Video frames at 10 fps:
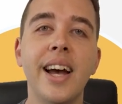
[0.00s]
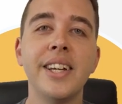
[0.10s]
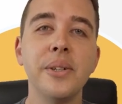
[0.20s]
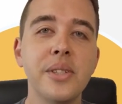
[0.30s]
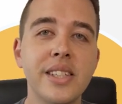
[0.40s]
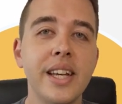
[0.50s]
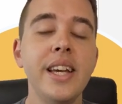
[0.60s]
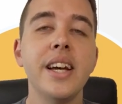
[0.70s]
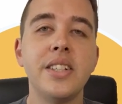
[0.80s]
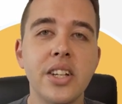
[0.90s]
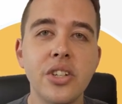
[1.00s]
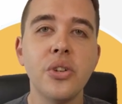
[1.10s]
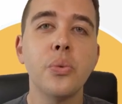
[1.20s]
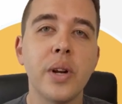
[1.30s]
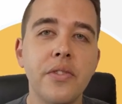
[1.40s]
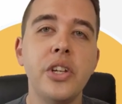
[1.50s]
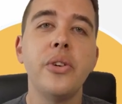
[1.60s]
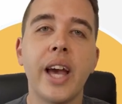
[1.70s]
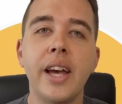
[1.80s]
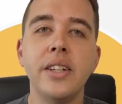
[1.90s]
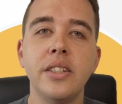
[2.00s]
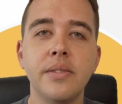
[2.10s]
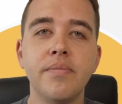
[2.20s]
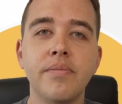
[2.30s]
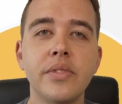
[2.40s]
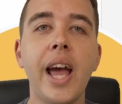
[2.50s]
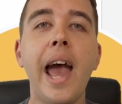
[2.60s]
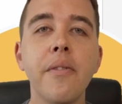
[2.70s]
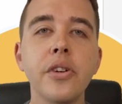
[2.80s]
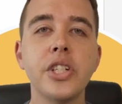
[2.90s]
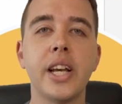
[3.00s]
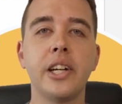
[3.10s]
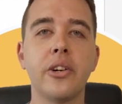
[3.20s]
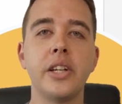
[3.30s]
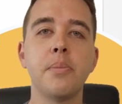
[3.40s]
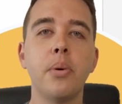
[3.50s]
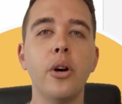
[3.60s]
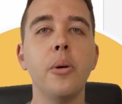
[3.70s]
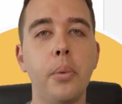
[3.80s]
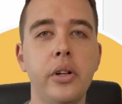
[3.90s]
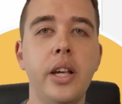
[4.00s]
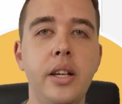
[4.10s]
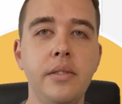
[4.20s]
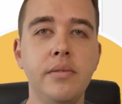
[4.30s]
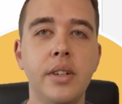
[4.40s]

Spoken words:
You'll see additional revenue gained, the average increase per booking,